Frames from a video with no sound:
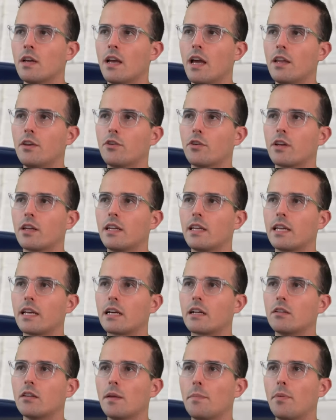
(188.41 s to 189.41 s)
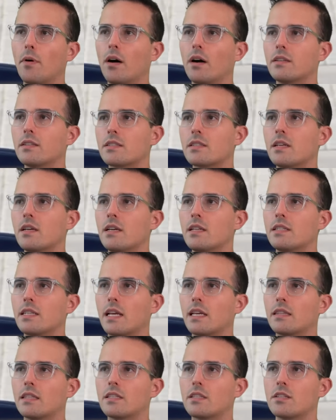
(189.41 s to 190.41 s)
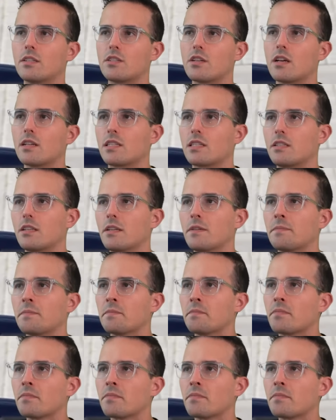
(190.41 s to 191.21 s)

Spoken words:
and you're gonna get clip-ons to get this adjusted.